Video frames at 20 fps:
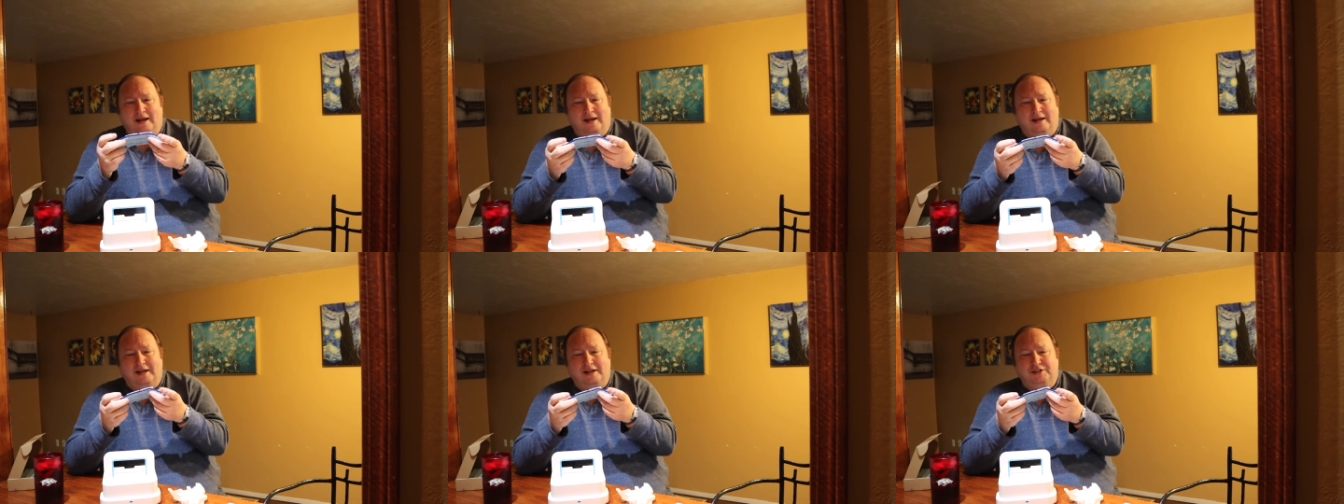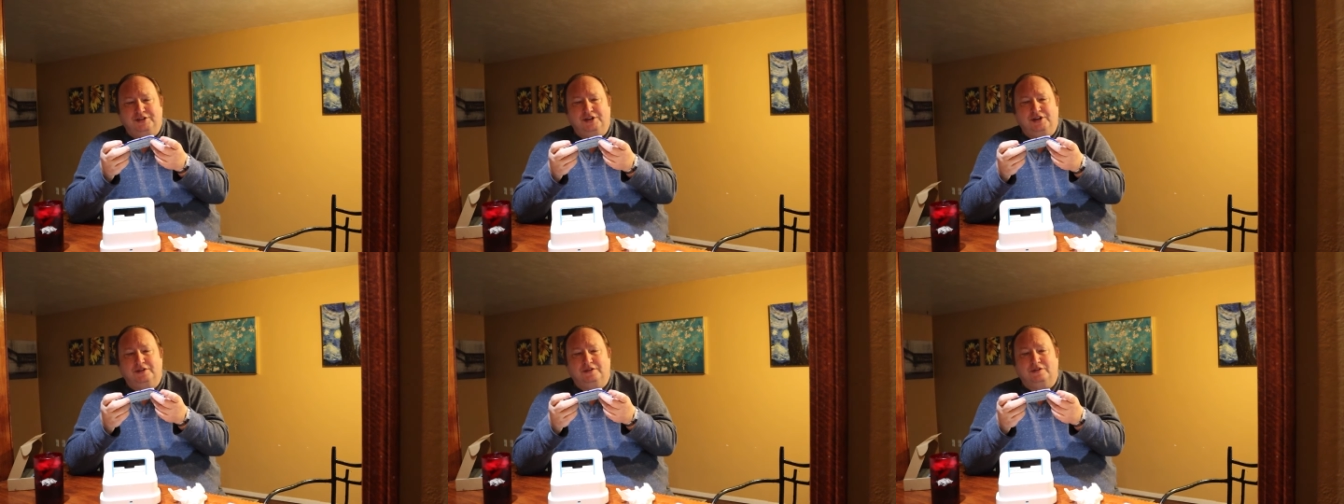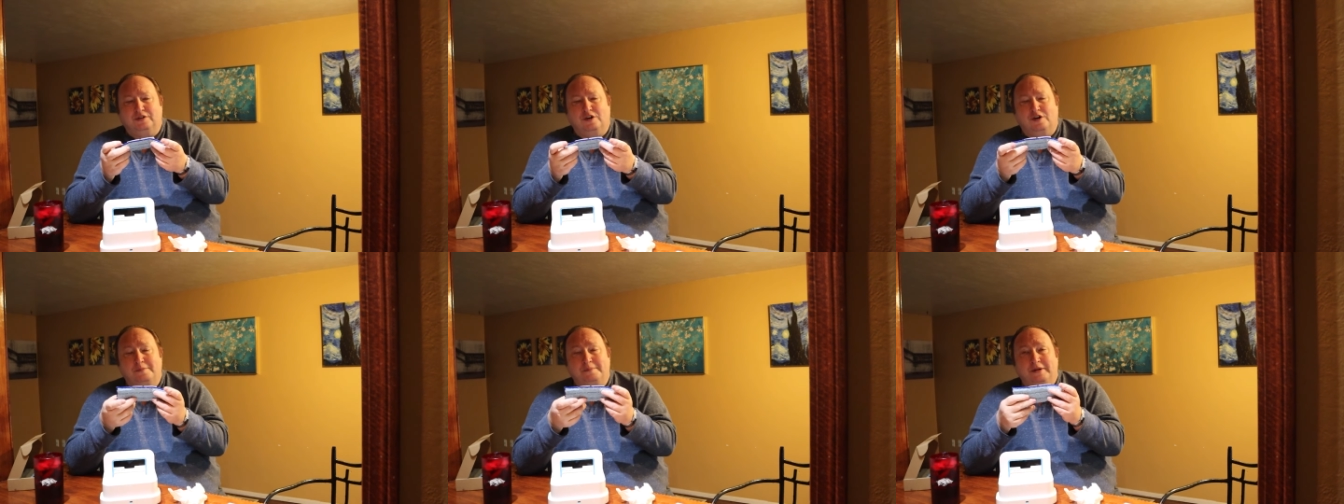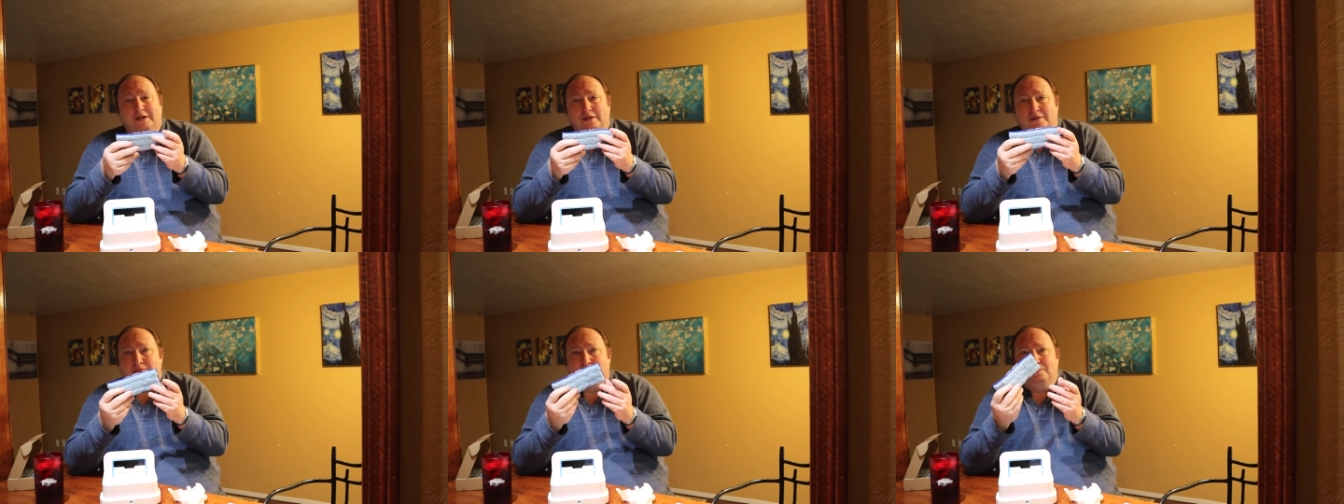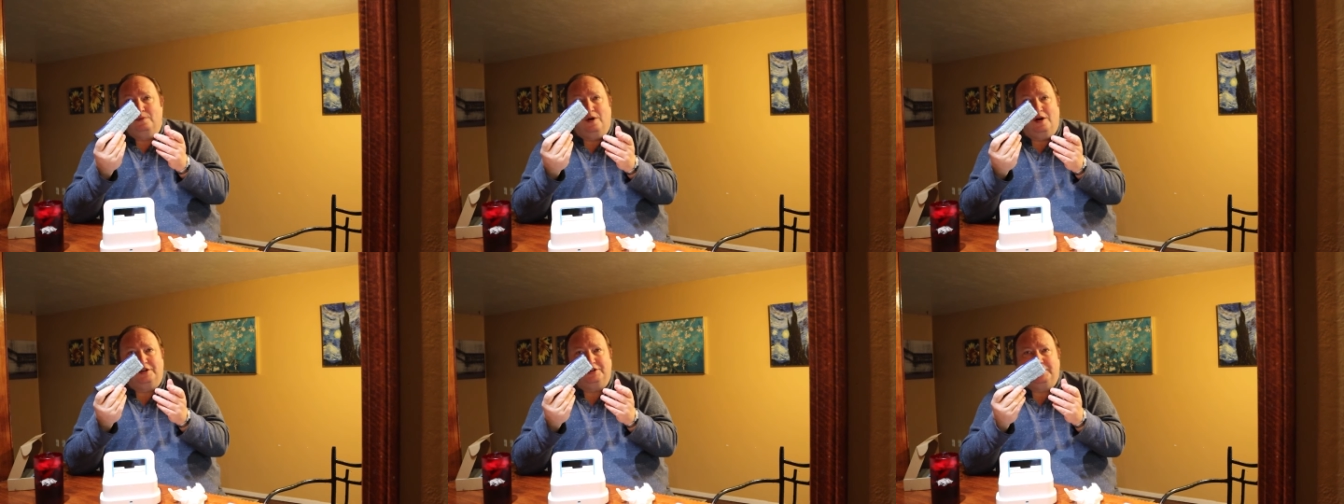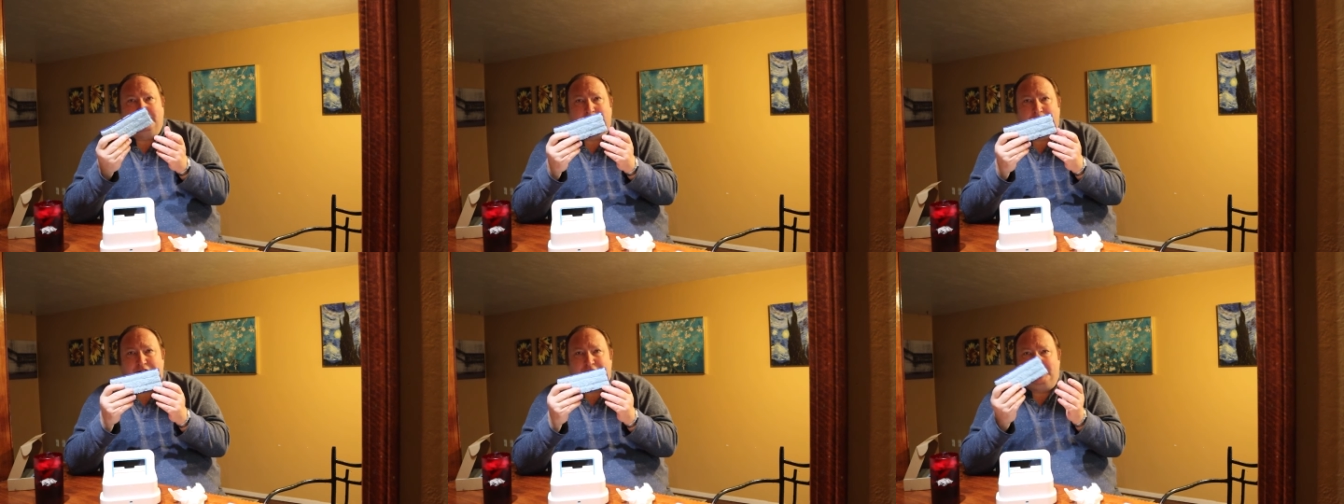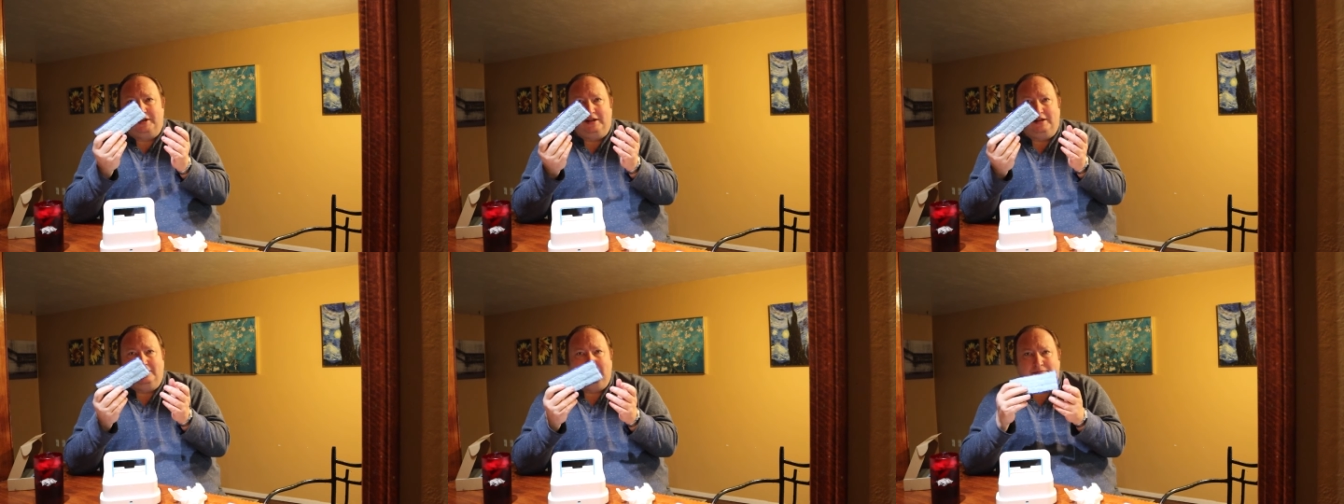I guess you could throw them in the washing
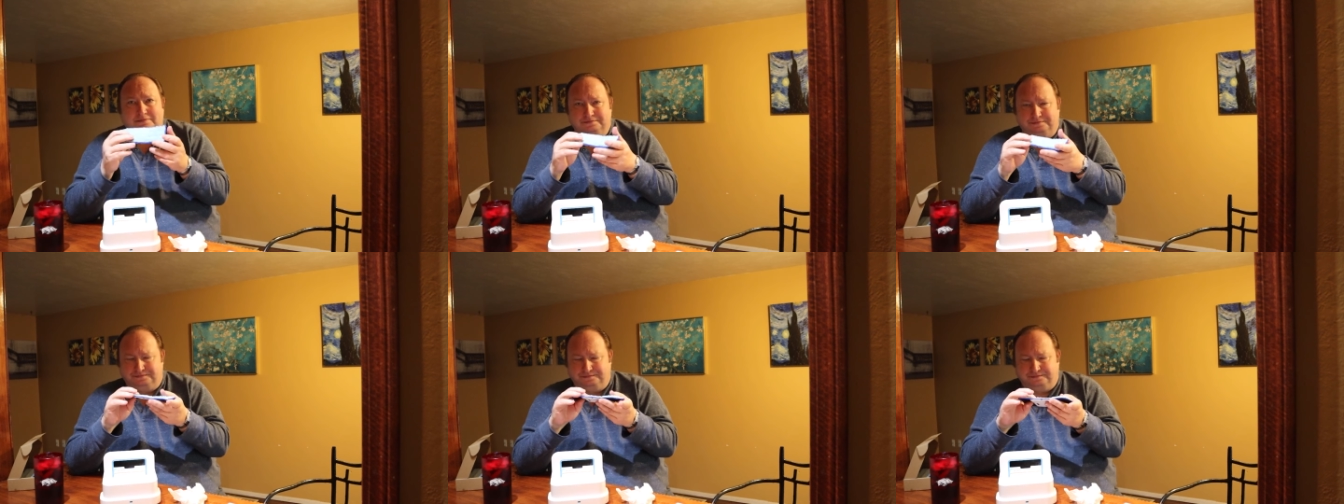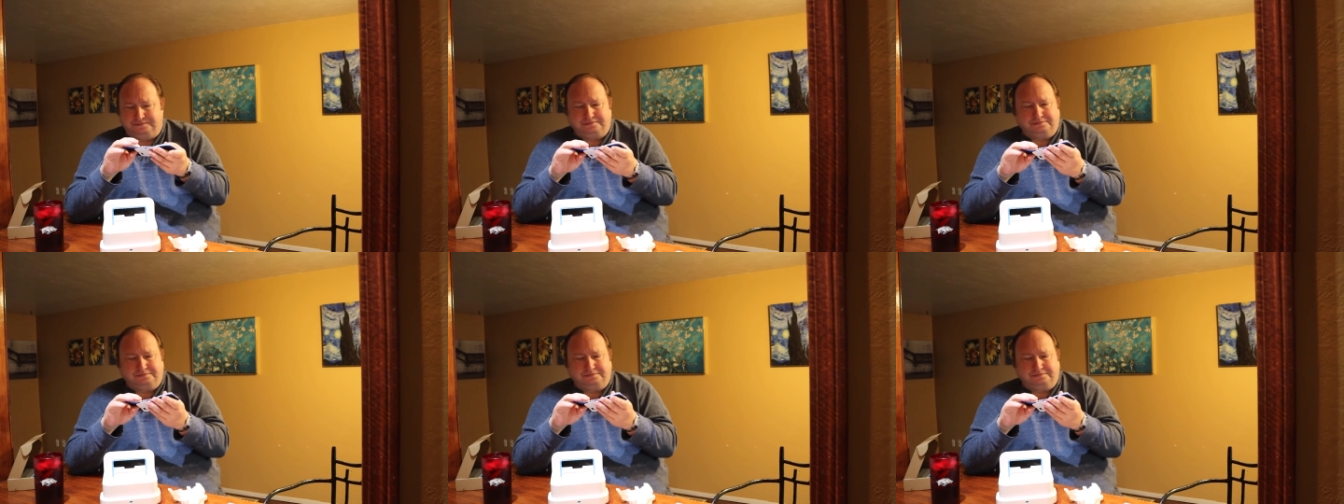machine.